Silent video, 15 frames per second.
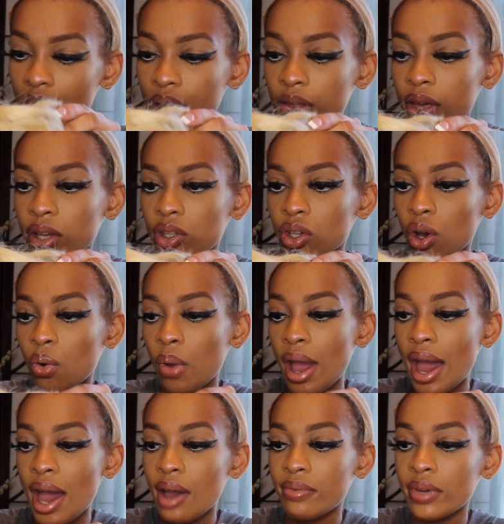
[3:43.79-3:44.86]
they don't
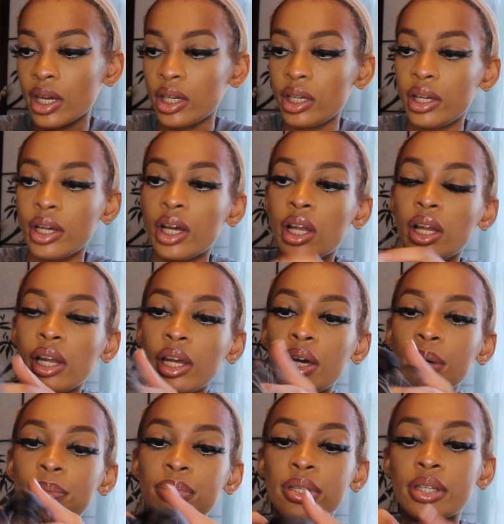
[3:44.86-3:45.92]
have any
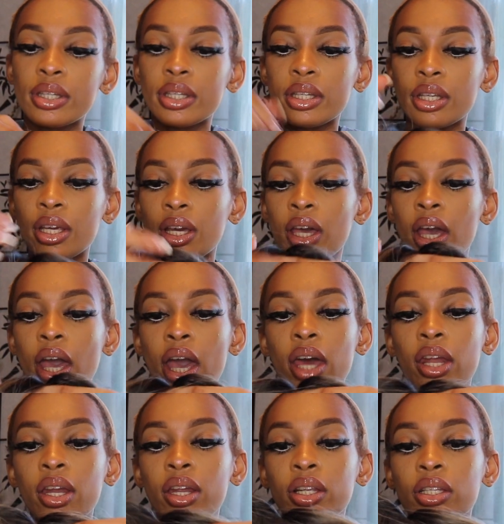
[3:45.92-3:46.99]
clips,
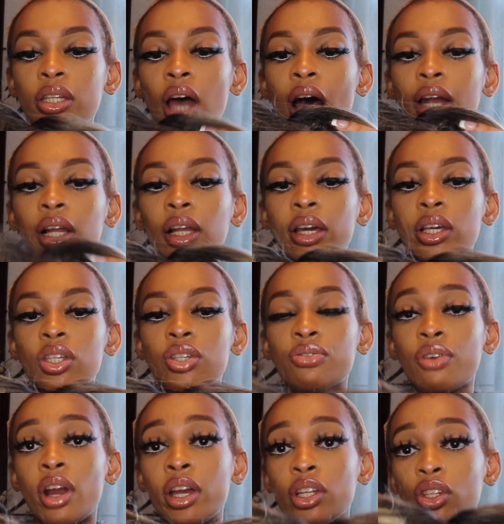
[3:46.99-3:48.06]
and it is not a lace
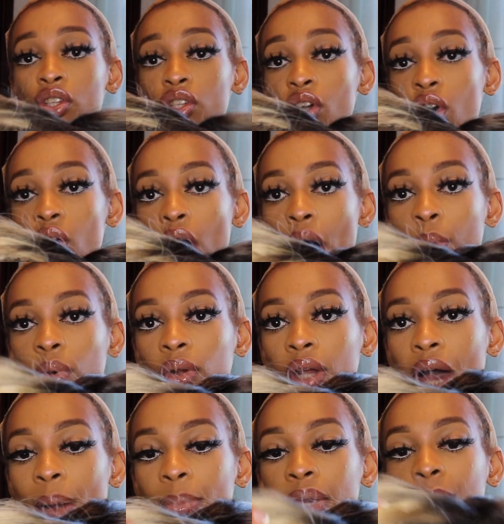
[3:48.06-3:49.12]
front, so I will
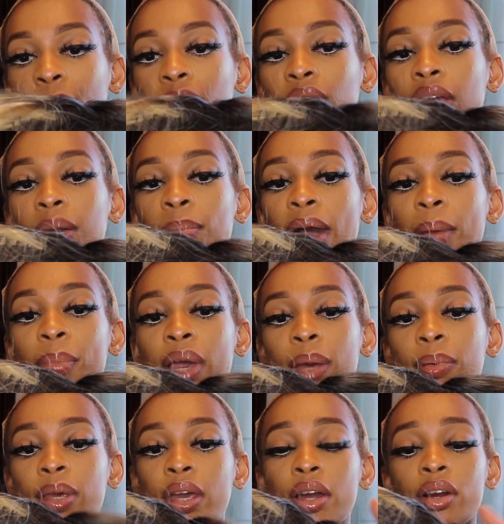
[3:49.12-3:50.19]
not be able to lay my
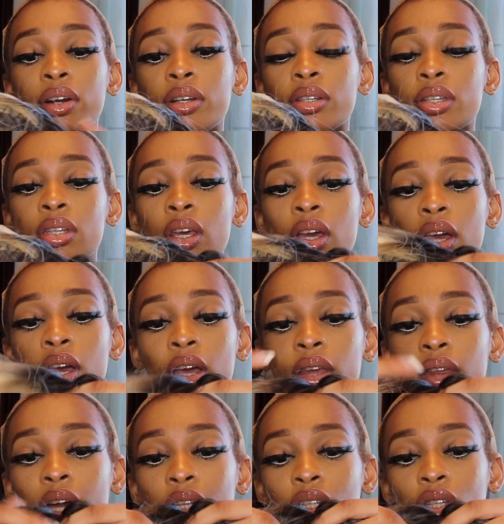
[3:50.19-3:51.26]
baby hairs.
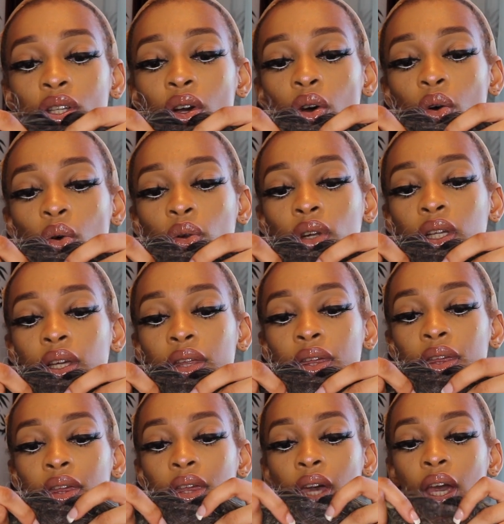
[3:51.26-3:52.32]
That's the only
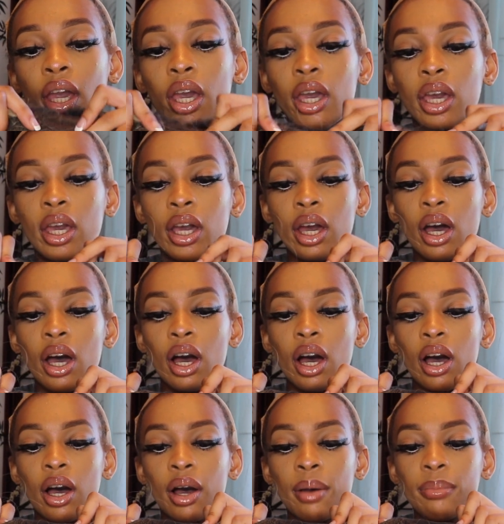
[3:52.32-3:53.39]
thing.
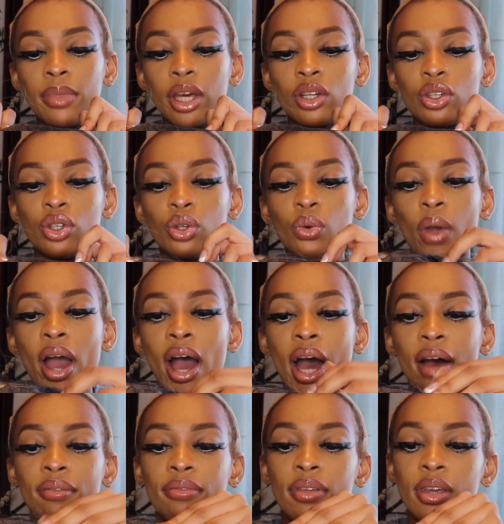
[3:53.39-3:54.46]
They do
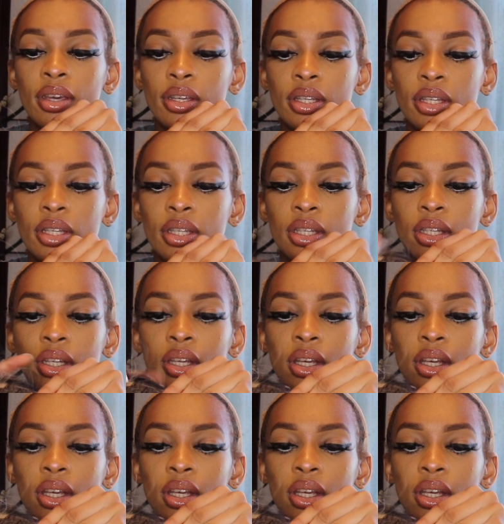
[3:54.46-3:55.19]
have this,